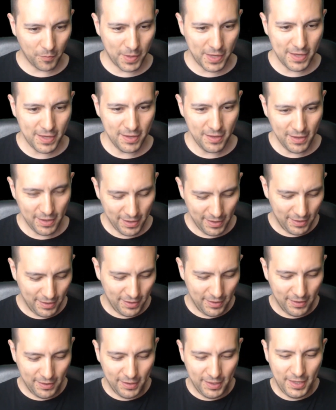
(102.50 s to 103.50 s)
me.
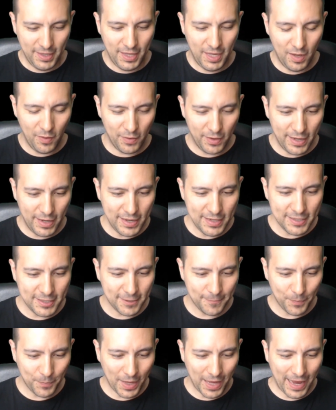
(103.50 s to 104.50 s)
Here it is,
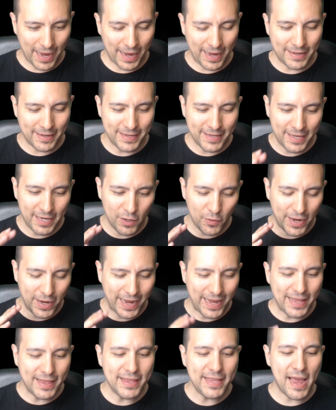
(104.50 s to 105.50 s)
and here
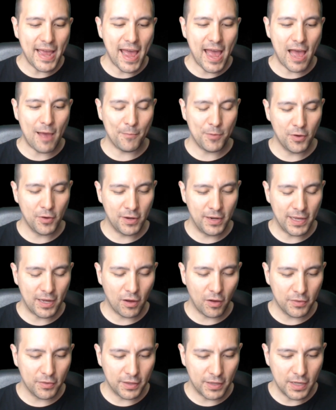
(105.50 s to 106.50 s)
in the app you click
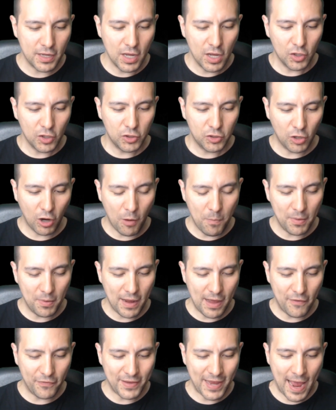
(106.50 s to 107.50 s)
on the top
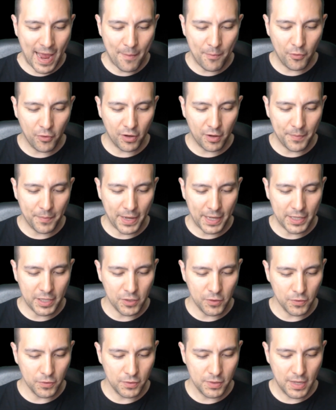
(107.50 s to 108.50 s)
left hamburger
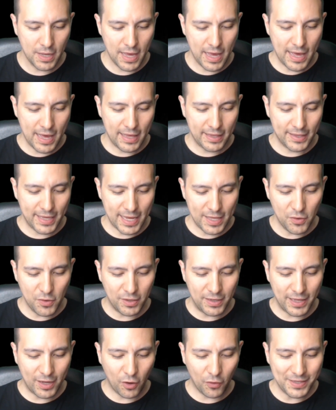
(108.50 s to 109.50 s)
menu. Then you
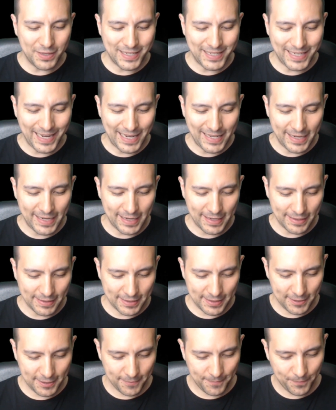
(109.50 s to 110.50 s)
click on
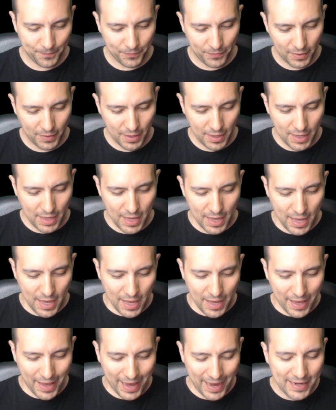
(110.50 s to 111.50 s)
settings.
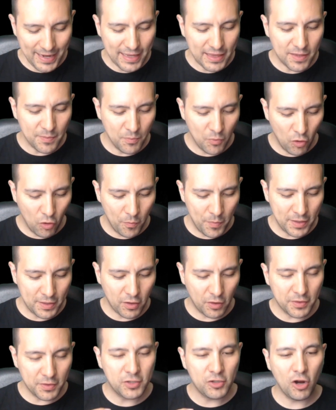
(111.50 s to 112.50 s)
And at the moment
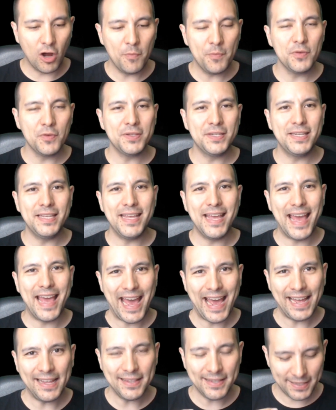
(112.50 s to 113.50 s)
on the top you see a
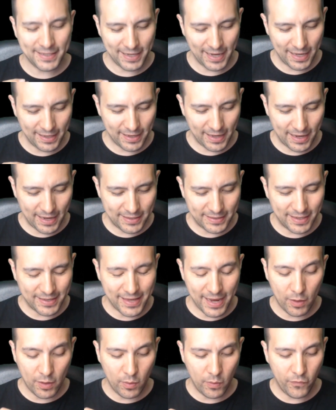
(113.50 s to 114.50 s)
headset is the
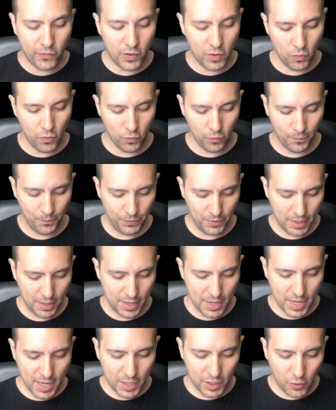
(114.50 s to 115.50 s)
Daydream View.
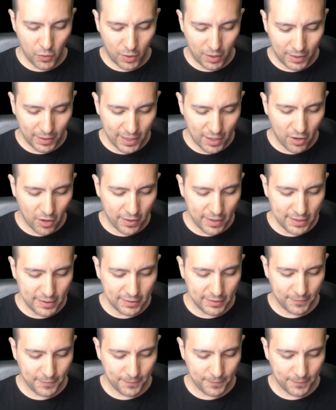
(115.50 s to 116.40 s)
You click on it,